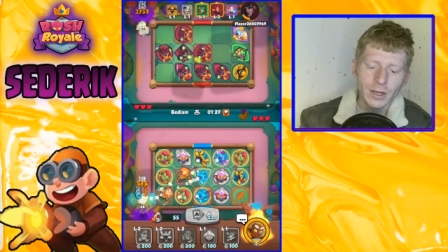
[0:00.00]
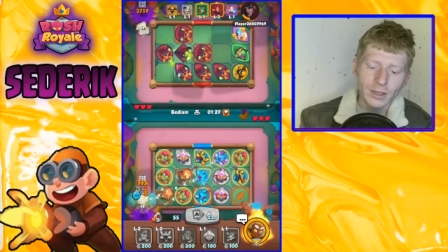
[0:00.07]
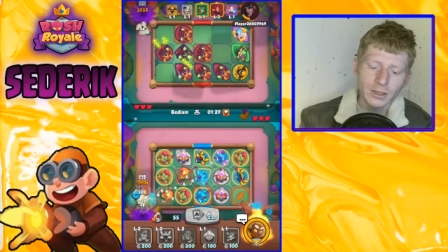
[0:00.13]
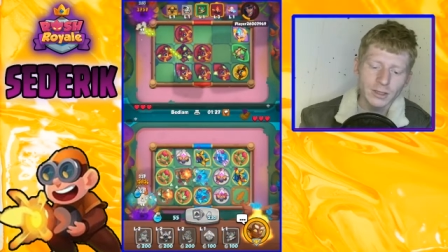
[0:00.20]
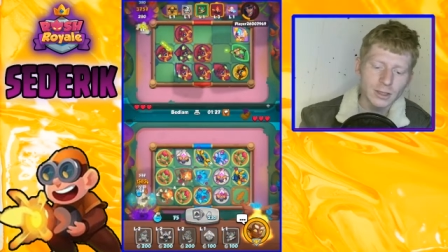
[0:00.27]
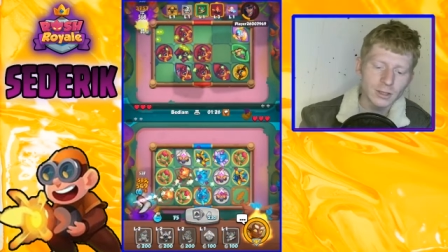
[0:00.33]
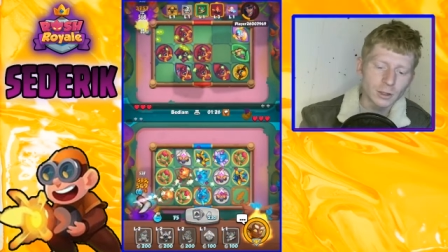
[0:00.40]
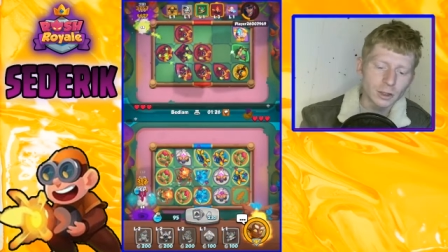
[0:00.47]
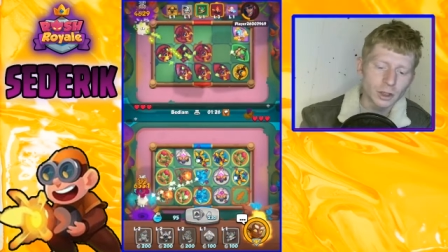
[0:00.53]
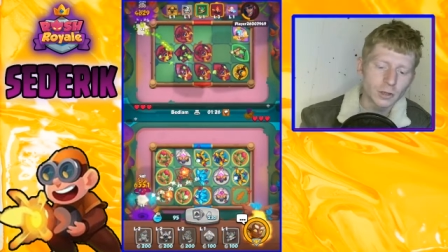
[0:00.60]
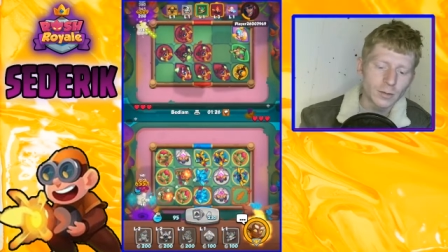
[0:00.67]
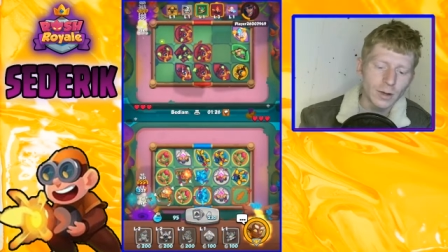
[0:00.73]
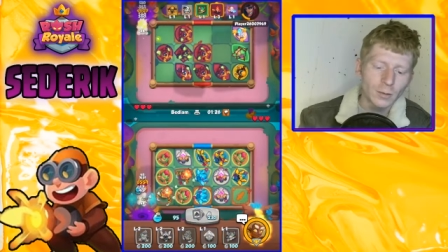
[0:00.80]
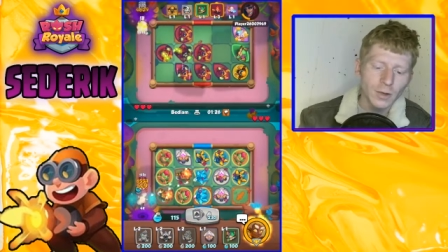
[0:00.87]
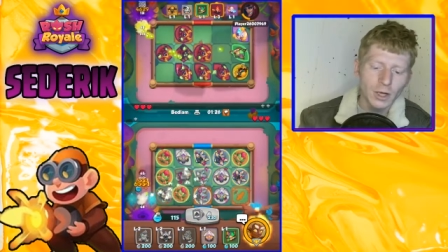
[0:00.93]
So that's not too
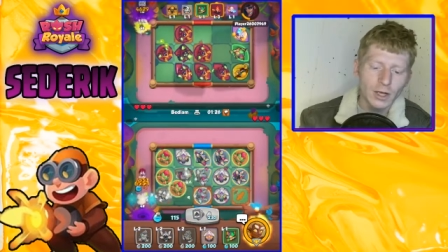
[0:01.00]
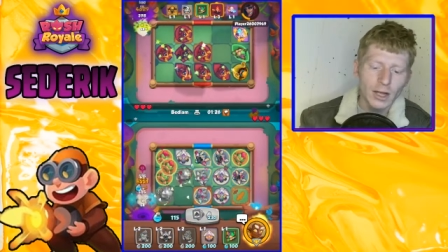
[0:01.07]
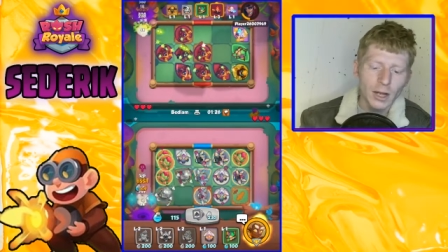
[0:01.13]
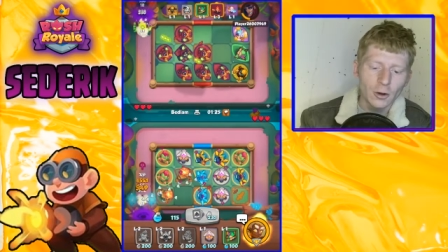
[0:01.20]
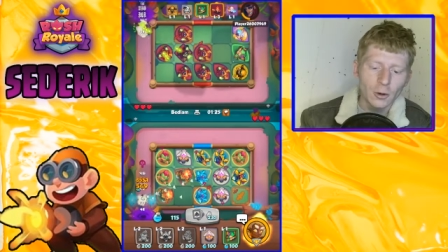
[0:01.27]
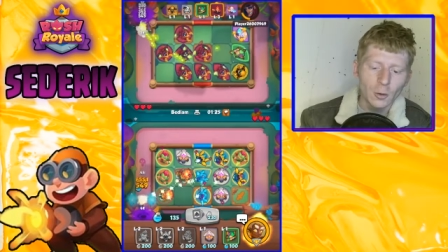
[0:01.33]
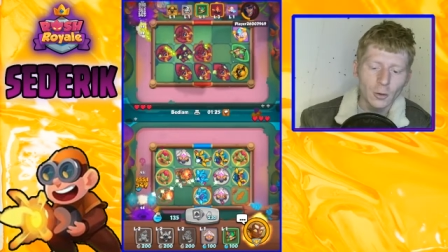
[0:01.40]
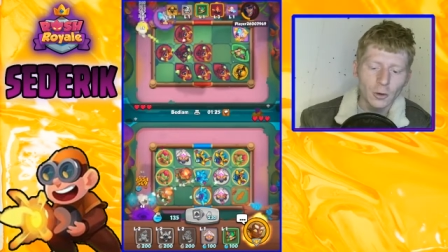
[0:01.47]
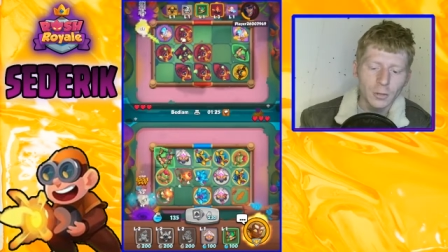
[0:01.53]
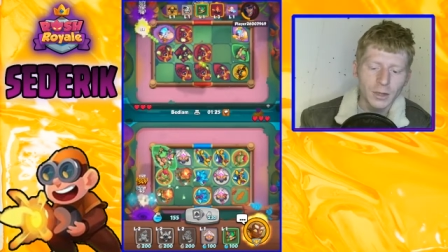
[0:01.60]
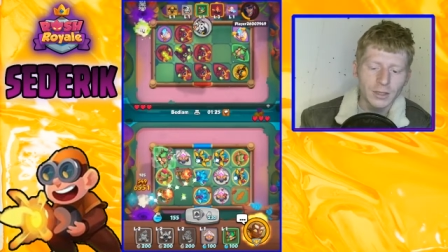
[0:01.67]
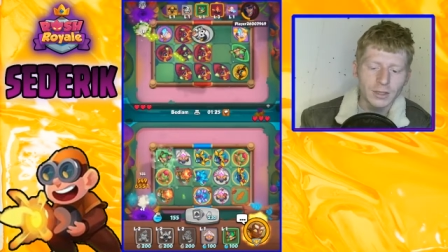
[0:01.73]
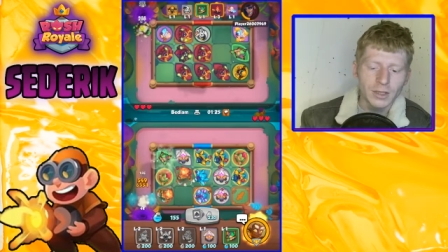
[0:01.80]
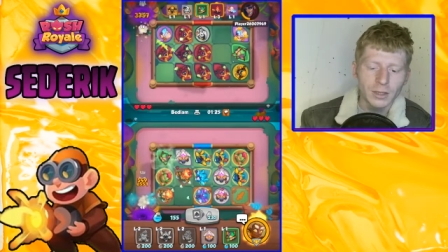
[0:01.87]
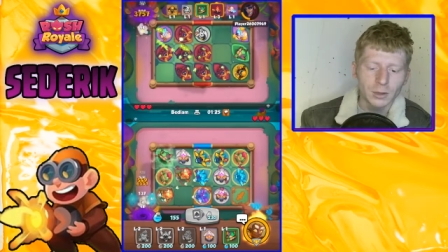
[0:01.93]
bad. We're going to get another one up
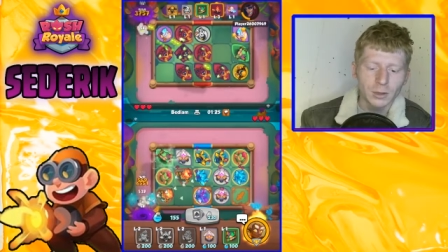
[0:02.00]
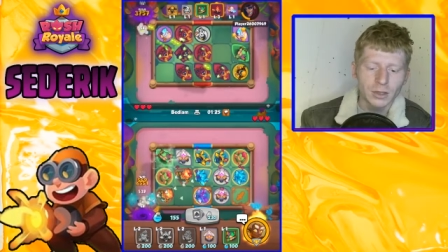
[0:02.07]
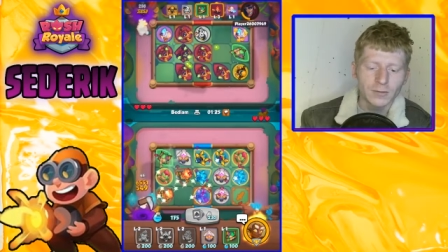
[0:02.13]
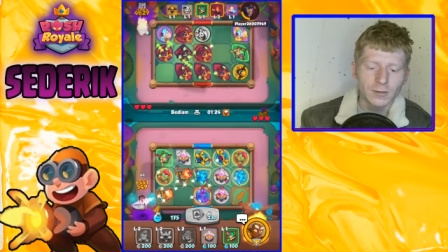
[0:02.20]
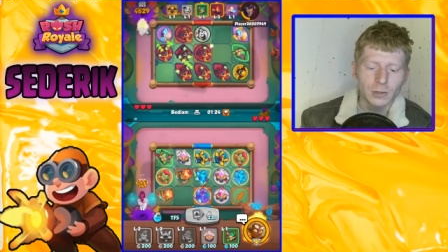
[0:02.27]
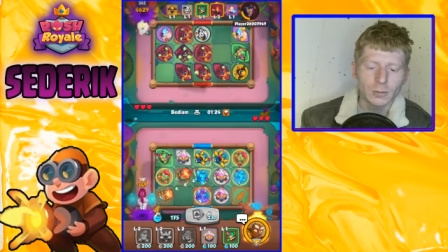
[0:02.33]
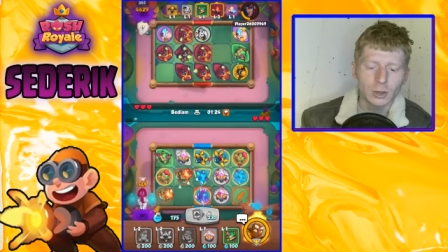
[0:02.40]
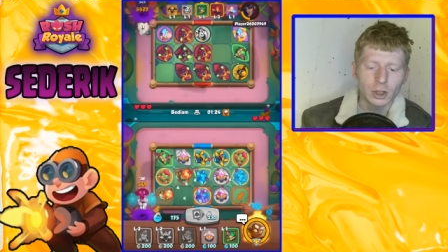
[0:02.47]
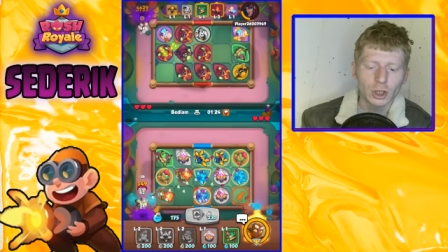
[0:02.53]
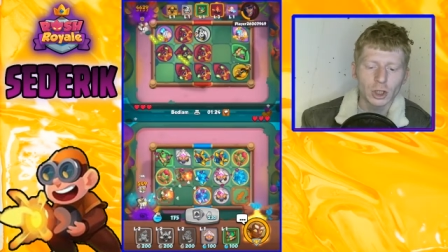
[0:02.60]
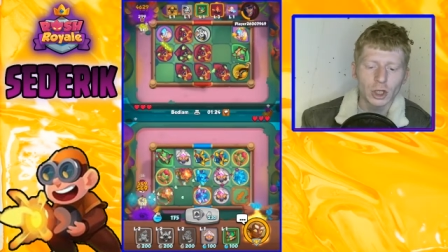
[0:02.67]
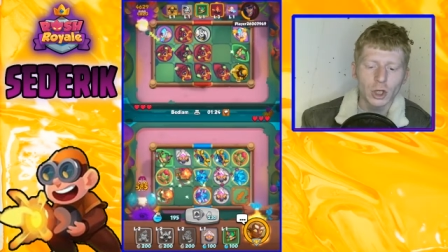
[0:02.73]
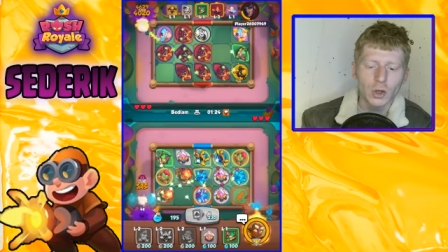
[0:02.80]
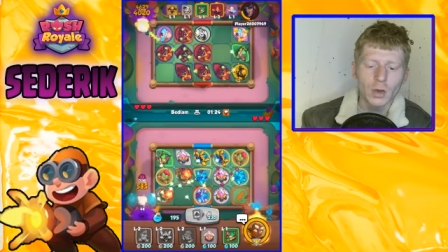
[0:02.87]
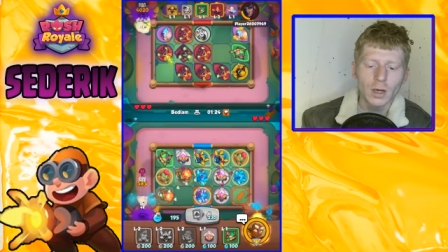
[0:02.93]
here, so that does give us the merge
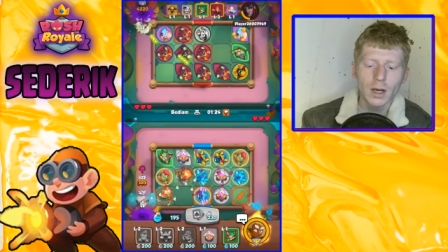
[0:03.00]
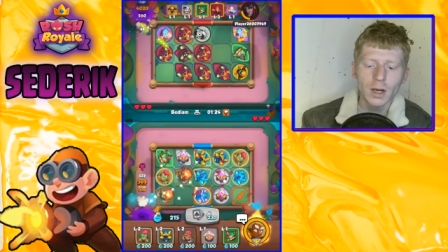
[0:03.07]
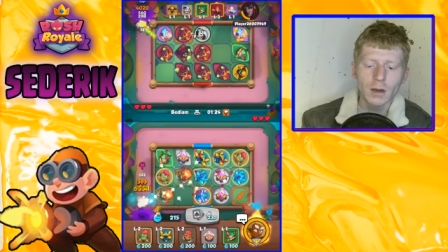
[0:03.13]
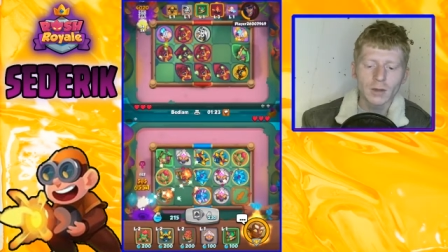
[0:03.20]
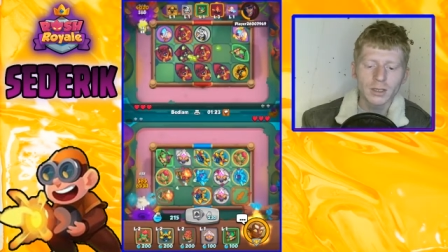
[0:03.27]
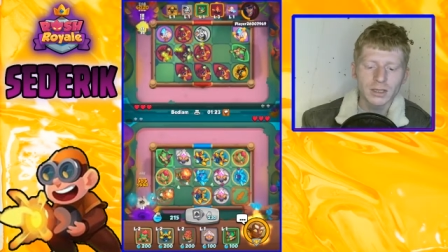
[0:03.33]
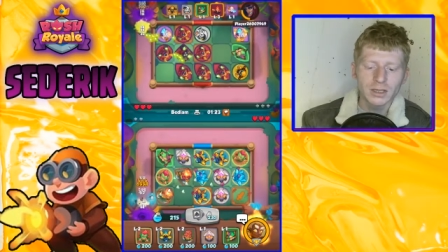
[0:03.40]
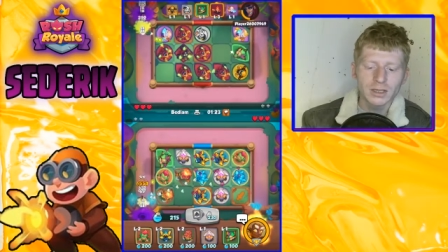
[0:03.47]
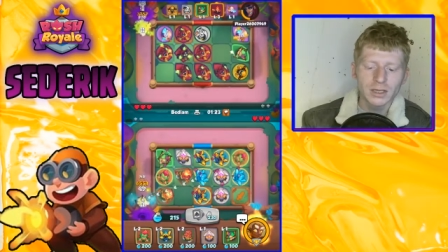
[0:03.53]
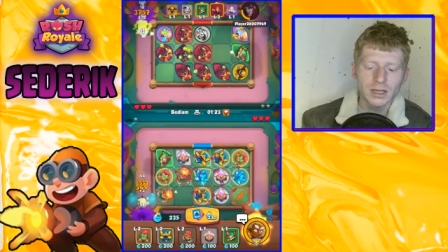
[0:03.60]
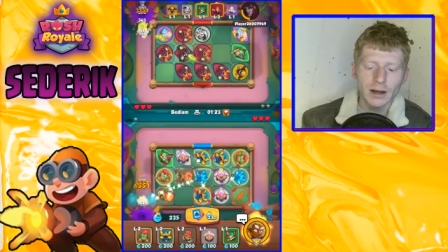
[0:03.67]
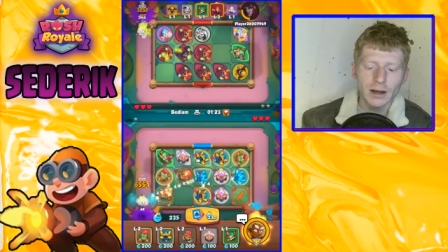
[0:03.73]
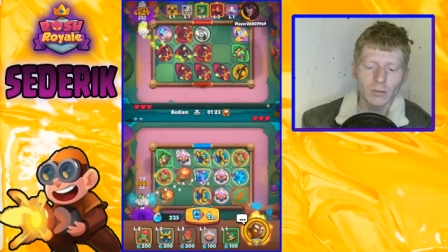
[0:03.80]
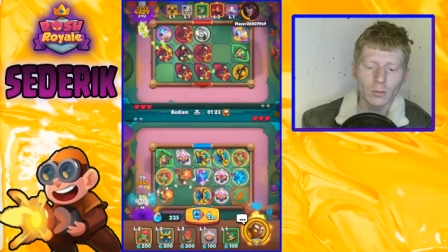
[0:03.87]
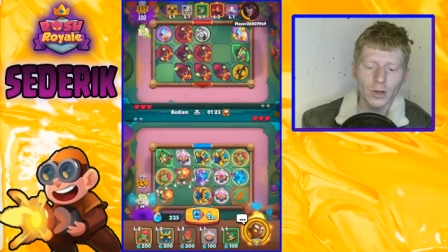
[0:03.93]
two, which isn't
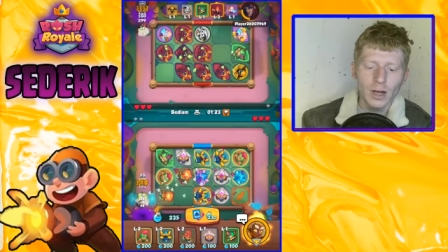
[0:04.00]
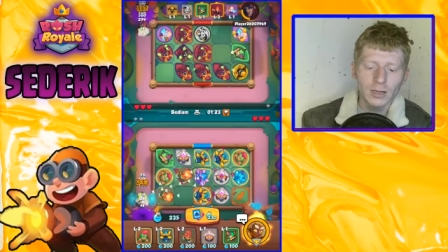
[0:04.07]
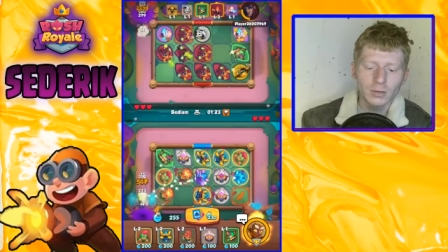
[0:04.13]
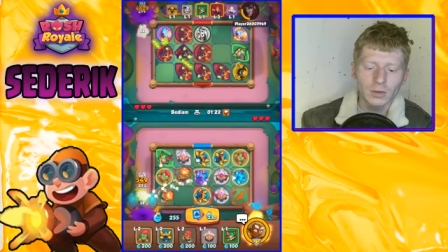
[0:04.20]
terrible, guys.